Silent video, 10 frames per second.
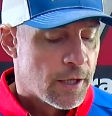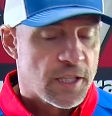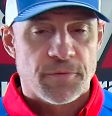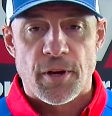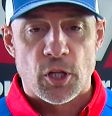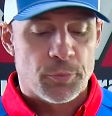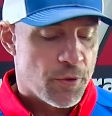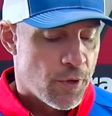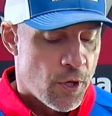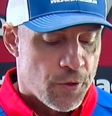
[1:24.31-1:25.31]
developed
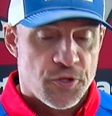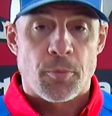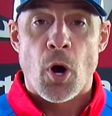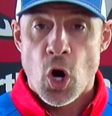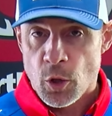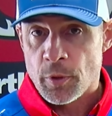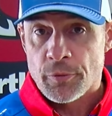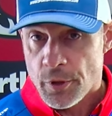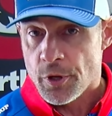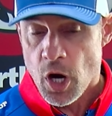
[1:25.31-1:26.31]
some armor,
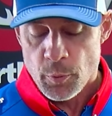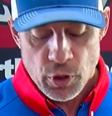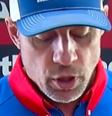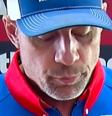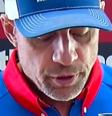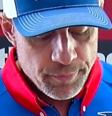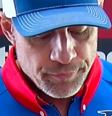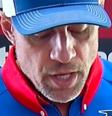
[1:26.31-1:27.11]
they're an armor company,